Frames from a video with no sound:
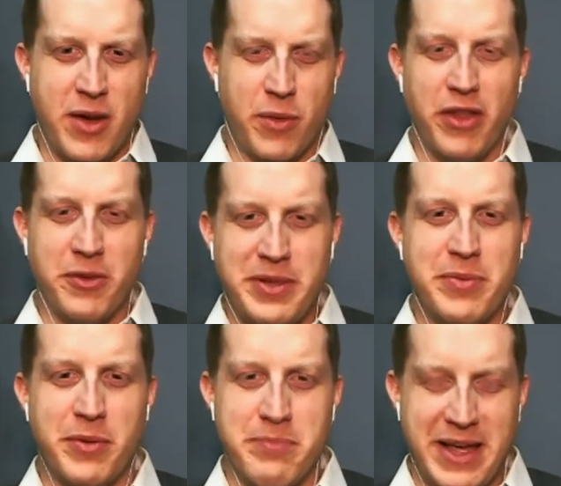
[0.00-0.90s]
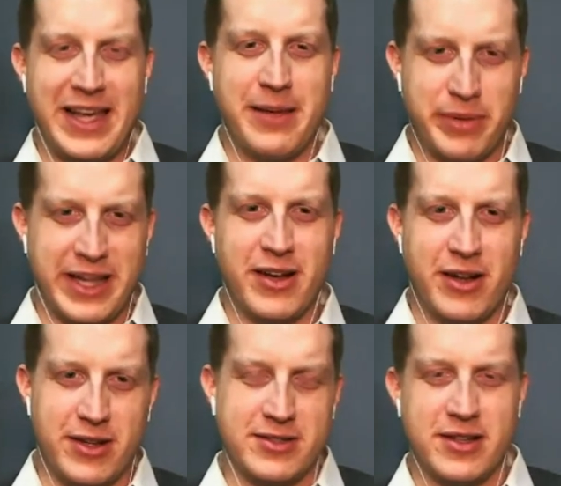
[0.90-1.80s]
Were other people making play
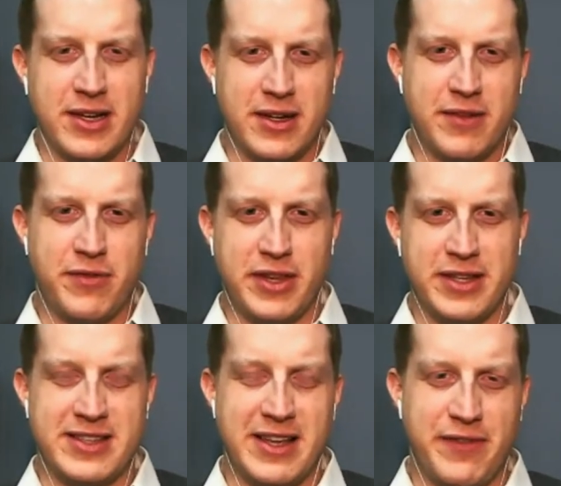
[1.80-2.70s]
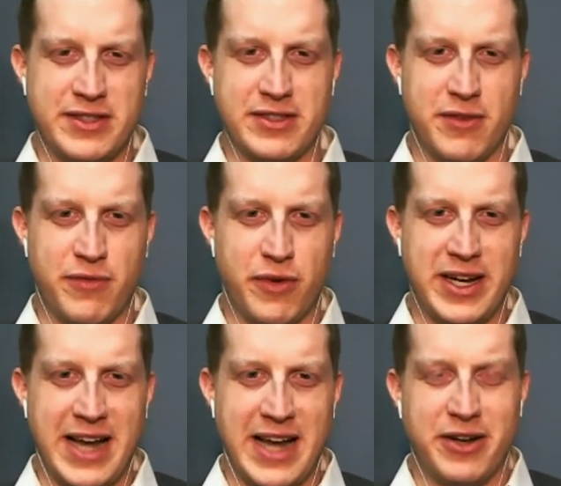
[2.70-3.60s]
calls for the San Francisco
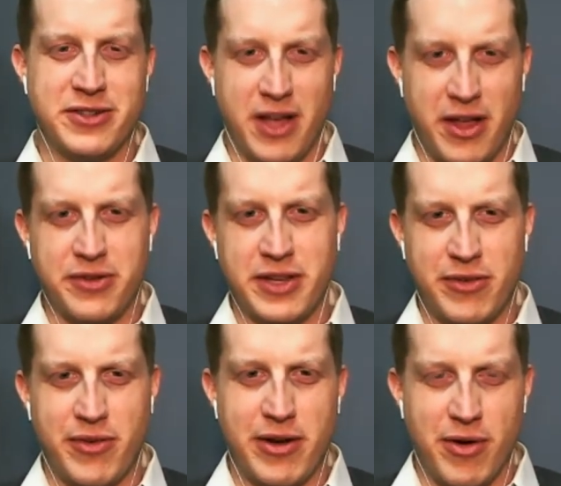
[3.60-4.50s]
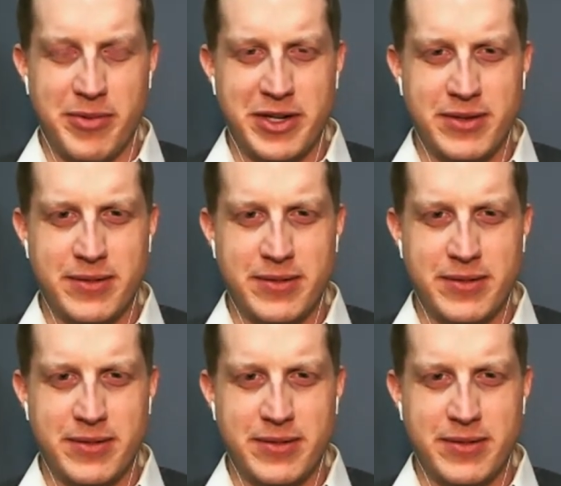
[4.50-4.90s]
49ers other than Greg Roman?